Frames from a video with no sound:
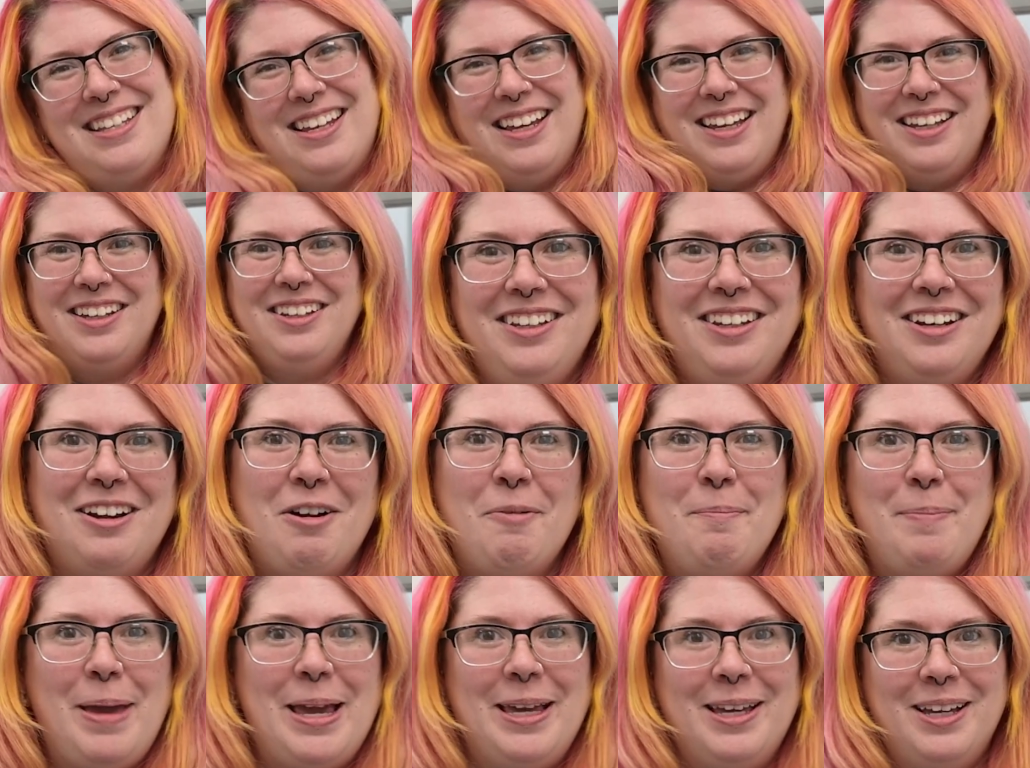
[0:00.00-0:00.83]
like, you
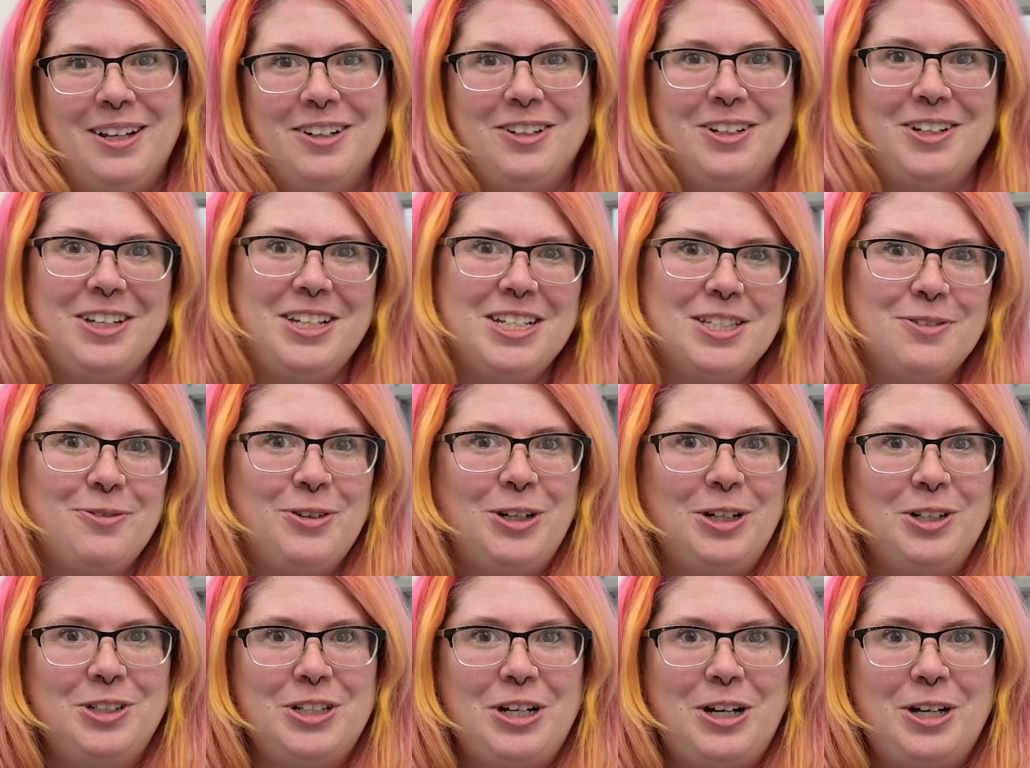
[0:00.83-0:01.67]
know, baking cookies
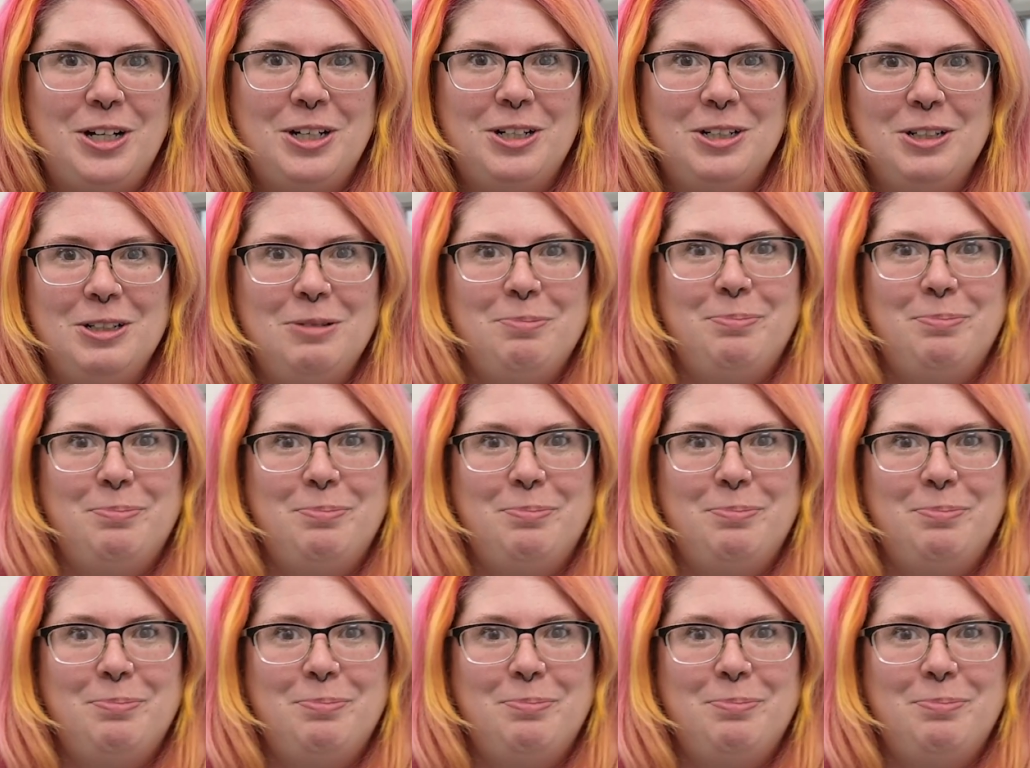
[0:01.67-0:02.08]
for your dog,